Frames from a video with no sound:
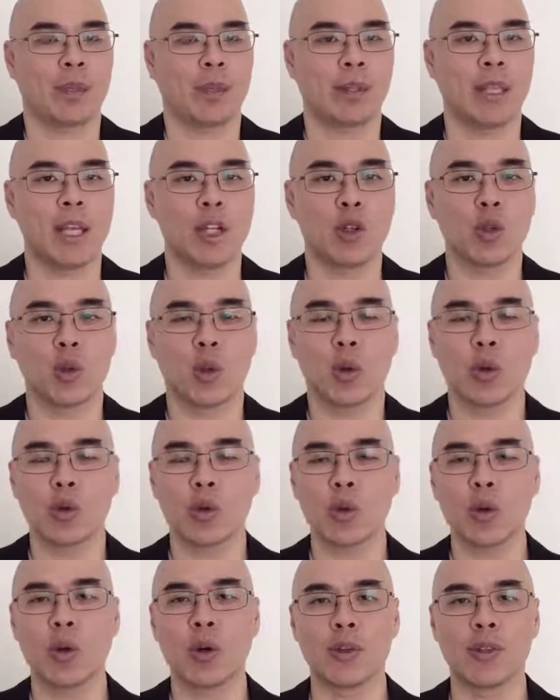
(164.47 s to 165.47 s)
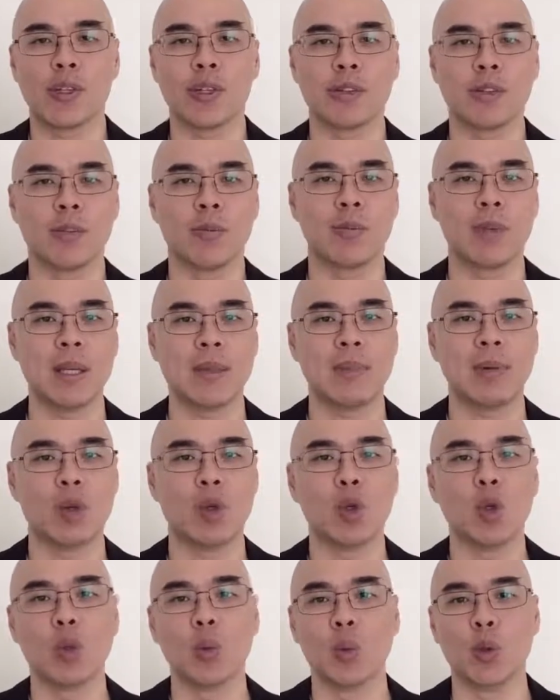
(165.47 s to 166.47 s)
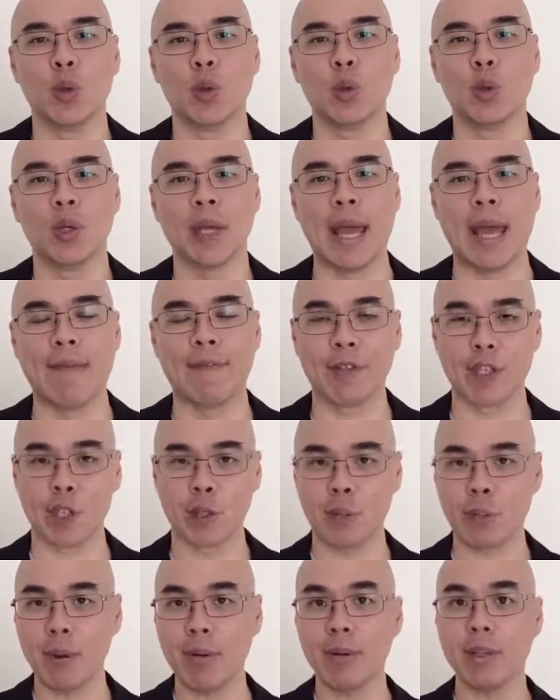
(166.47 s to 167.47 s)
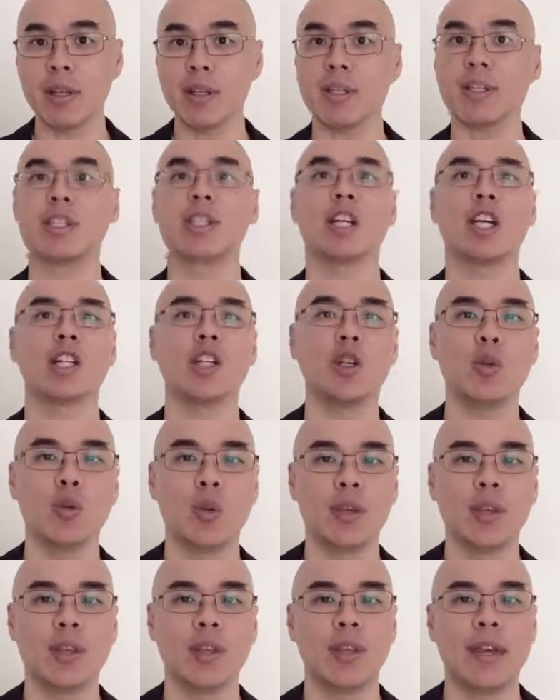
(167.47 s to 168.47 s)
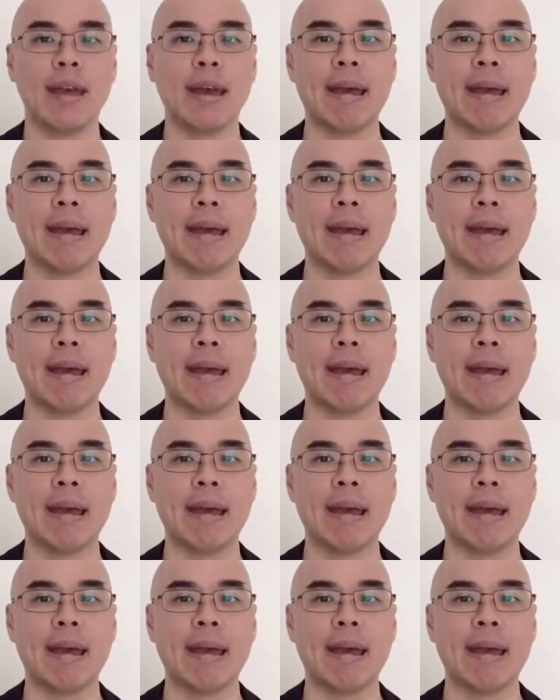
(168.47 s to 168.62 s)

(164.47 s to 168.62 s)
They should also consist of people whom you could have a spirited discussion with